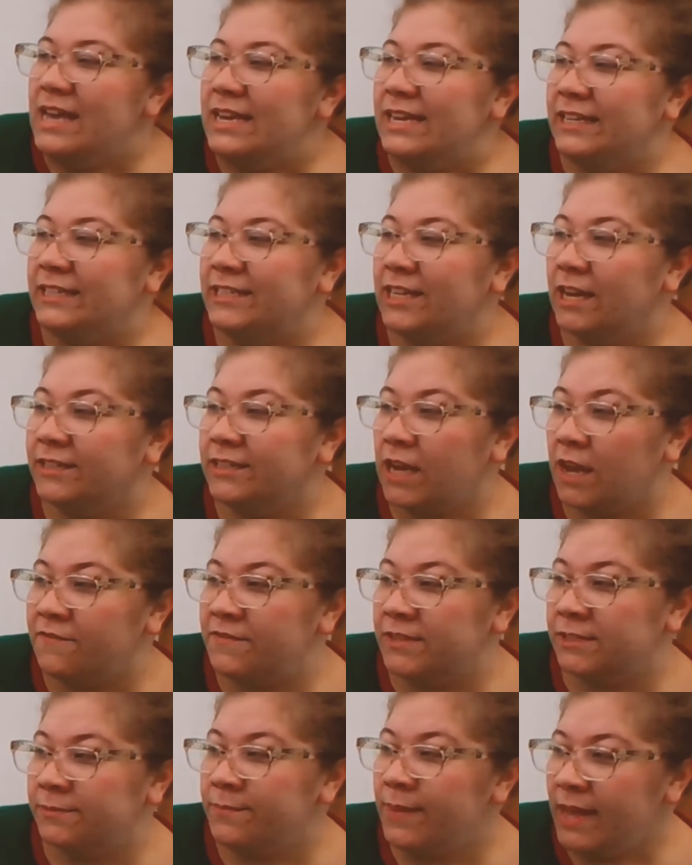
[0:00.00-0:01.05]
He tugged off
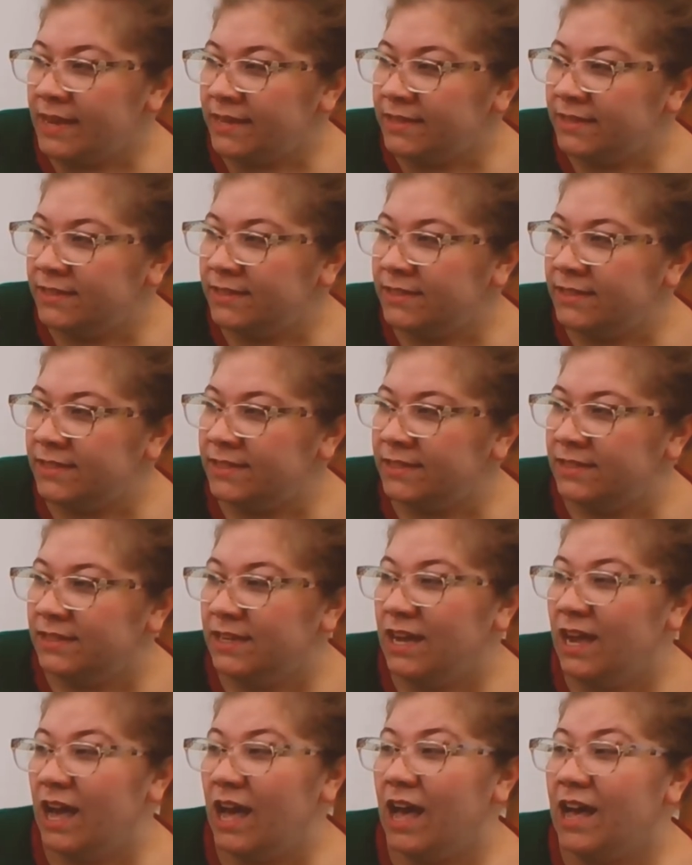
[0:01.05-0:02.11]
his mittens,
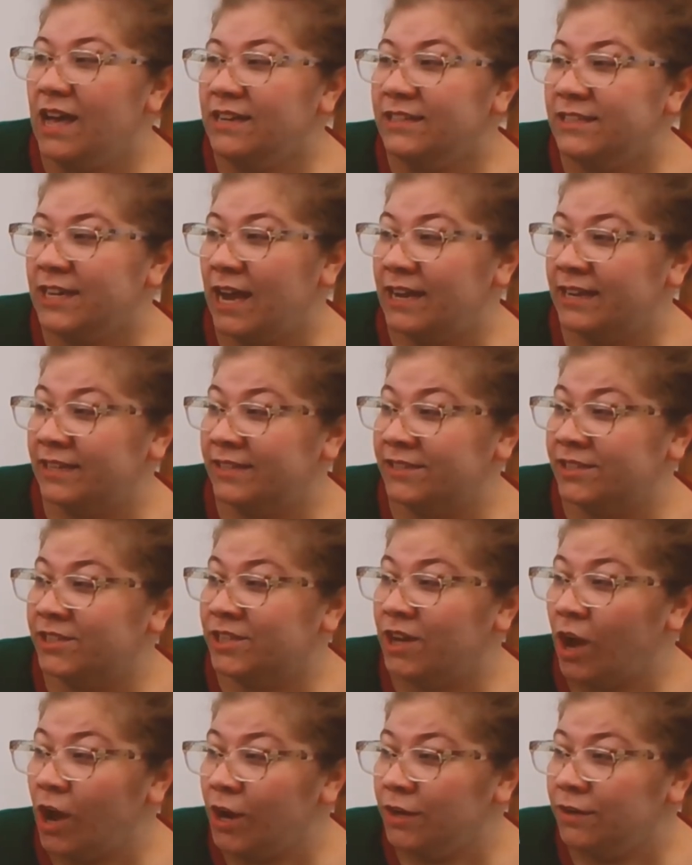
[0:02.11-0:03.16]
untied his
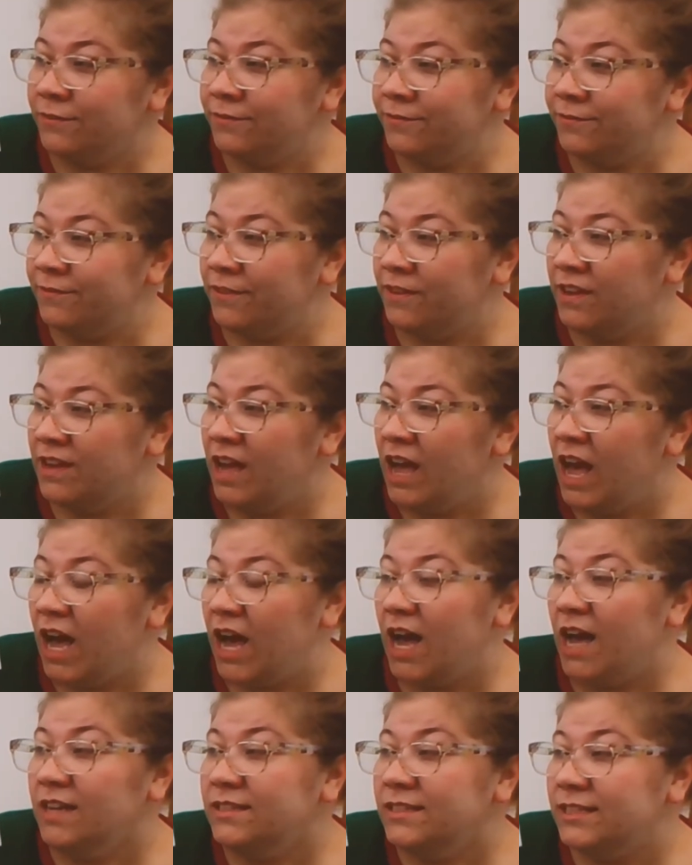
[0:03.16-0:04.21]
scarf,
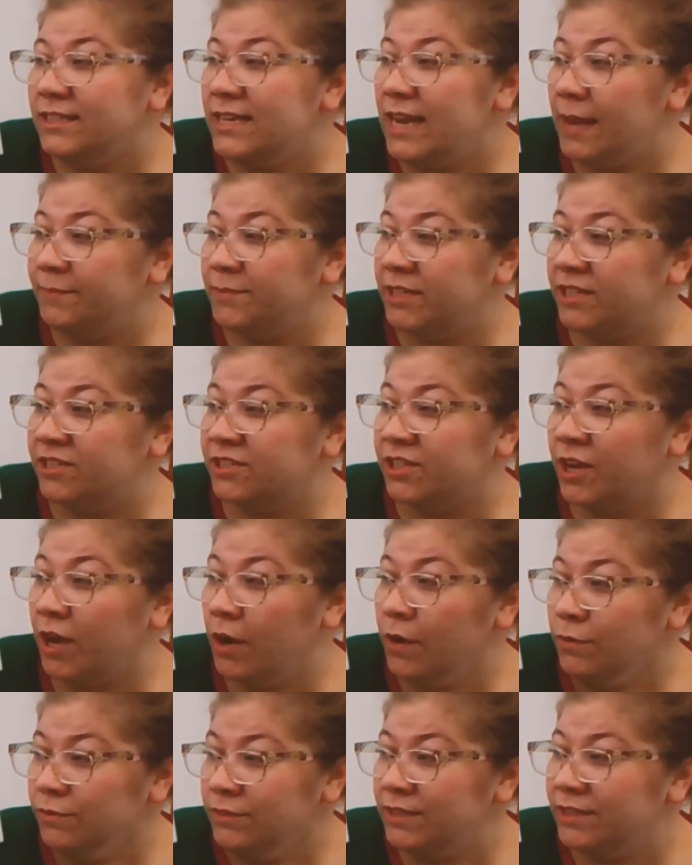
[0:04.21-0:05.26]
unsnapped his
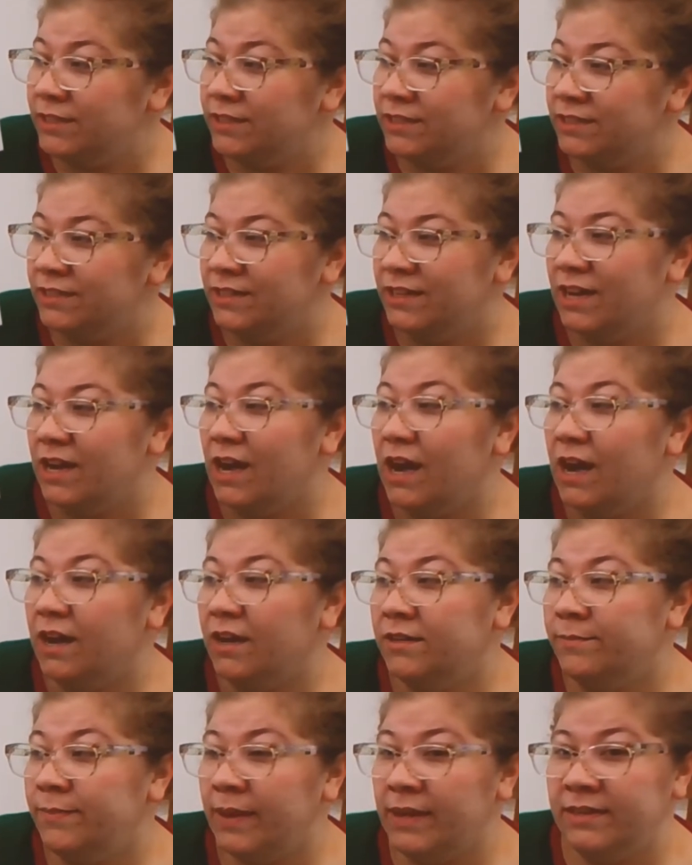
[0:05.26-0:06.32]
coat,
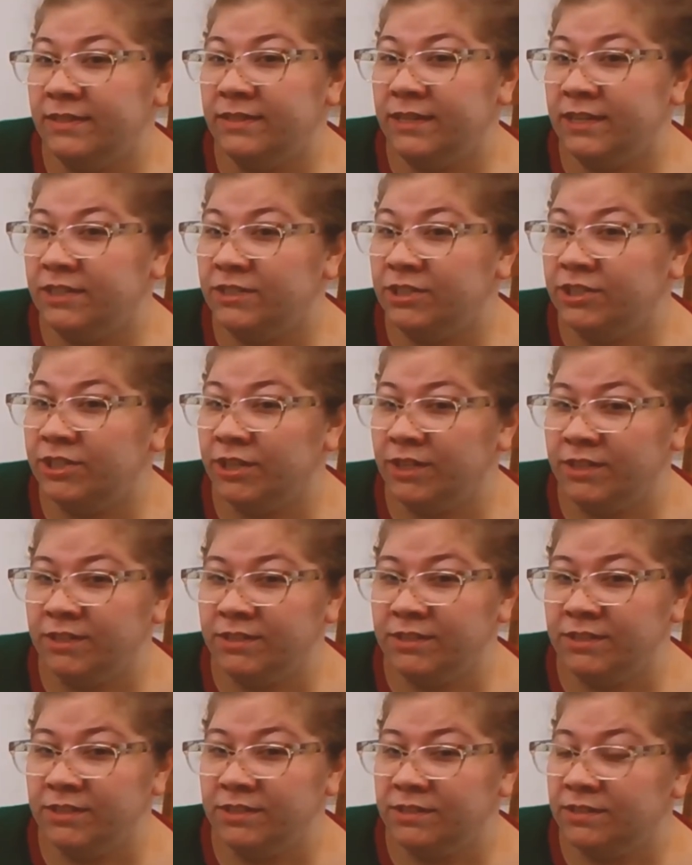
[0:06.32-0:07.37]
unbuttoned his
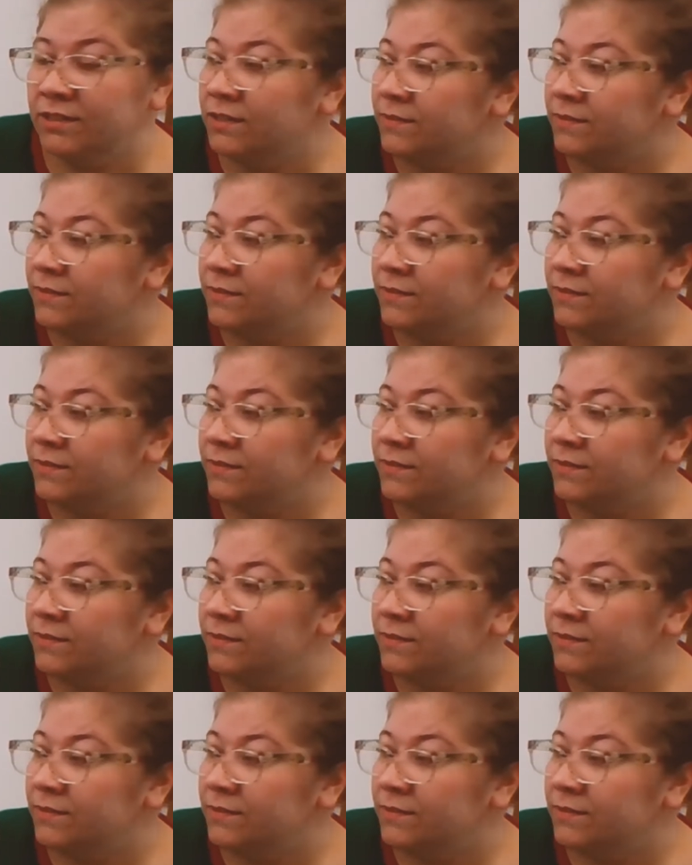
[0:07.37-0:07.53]
shirt.